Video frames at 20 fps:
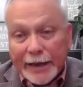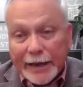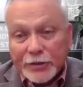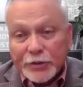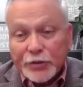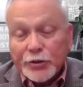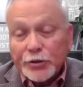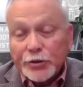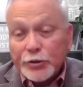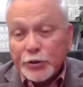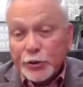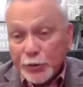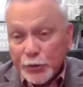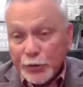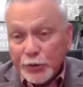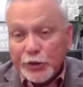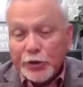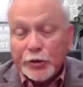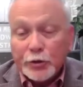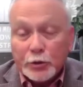an answer
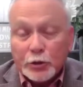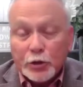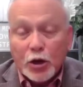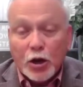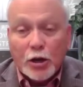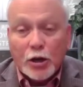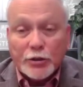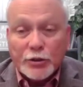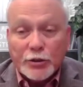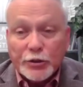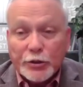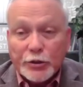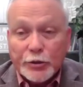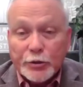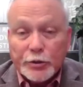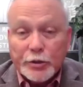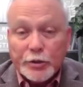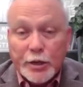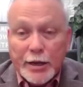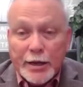to your
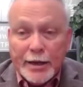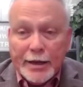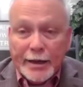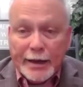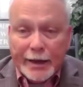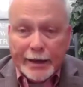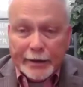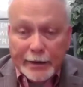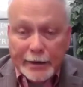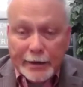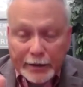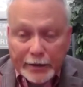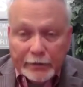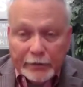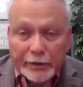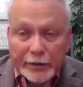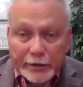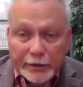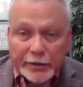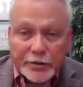lawsuit, and
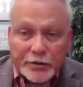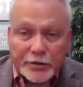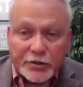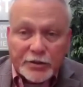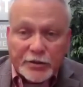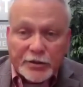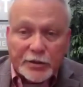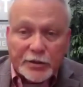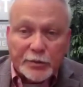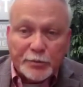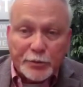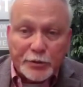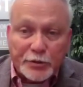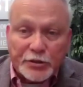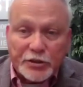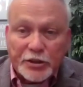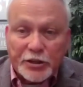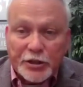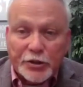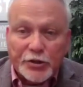then this is the
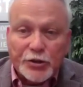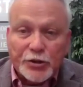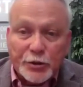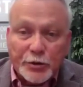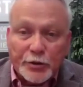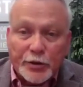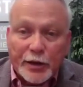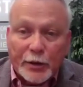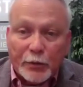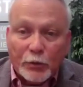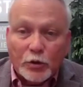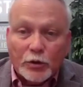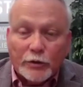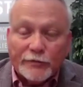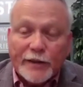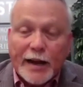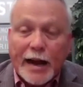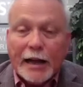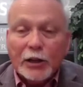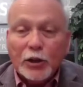procedure that
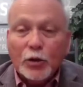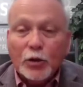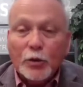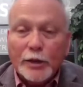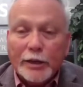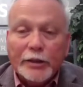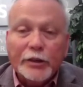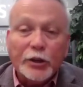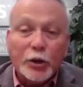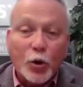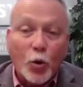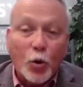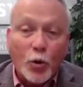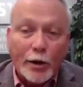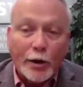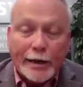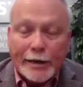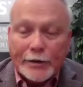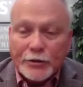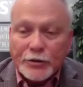will follow in the
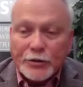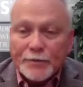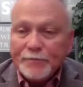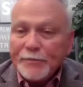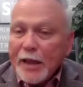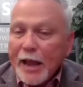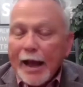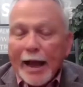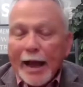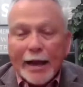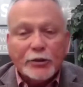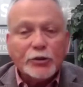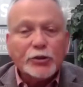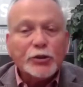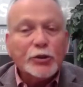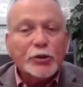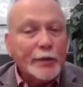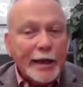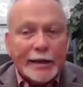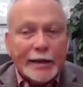courthouse. I
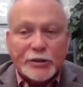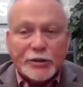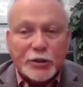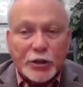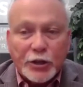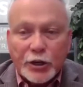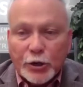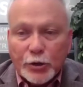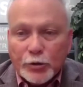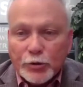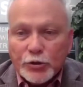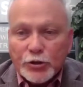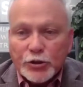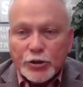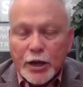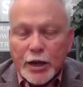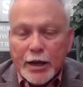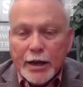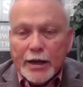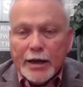don't do that as a
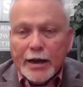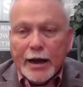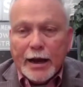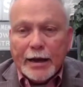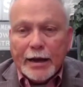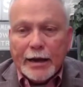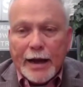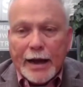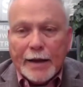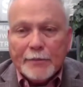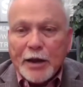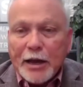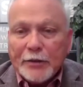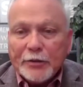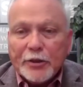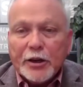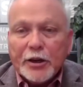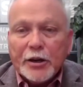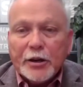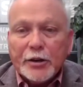coach. I'm
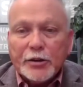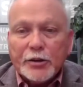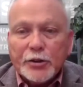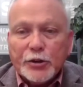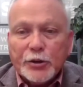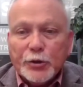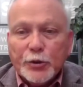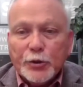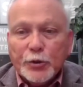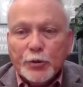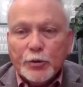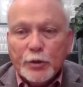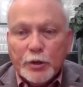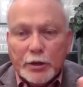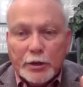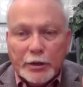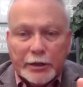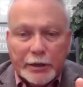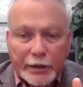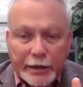not there to
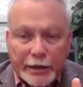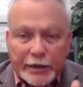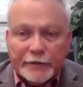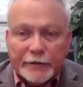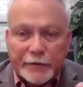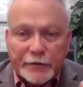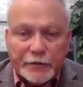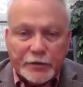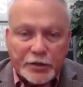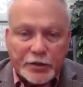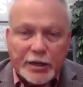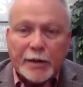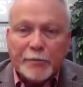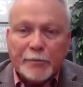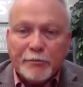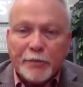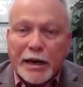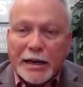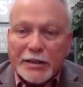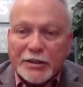give
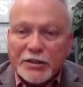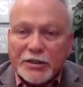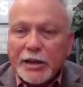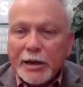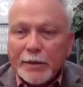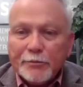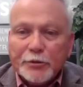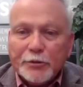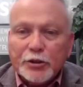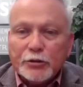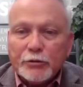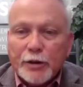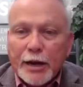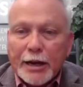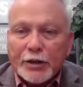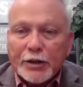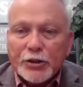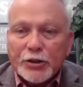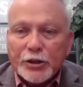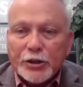step-by-step
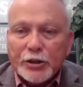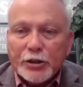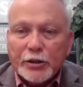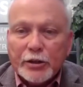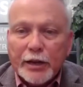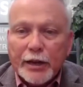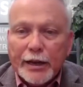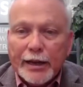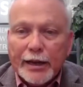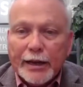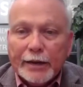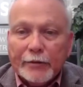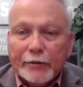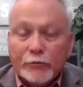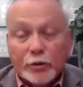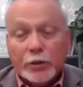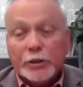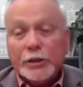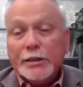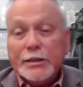direction
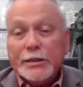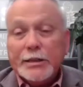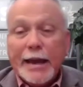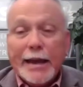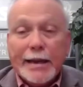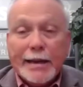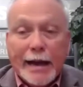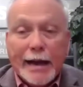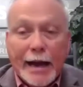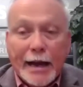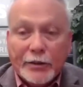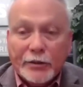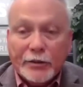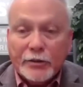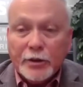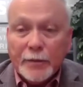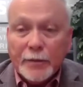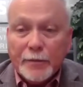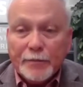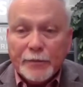and really take
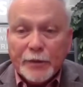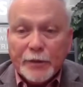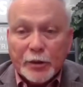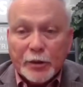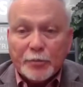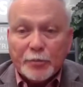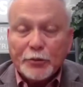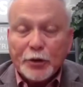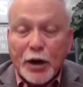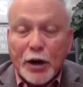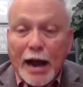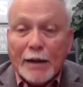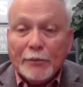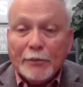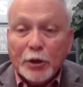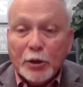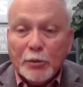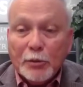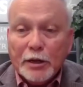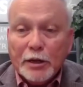on the
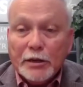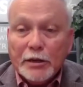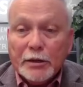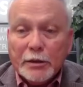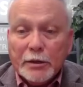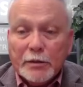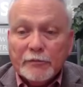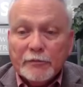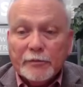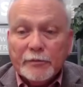problem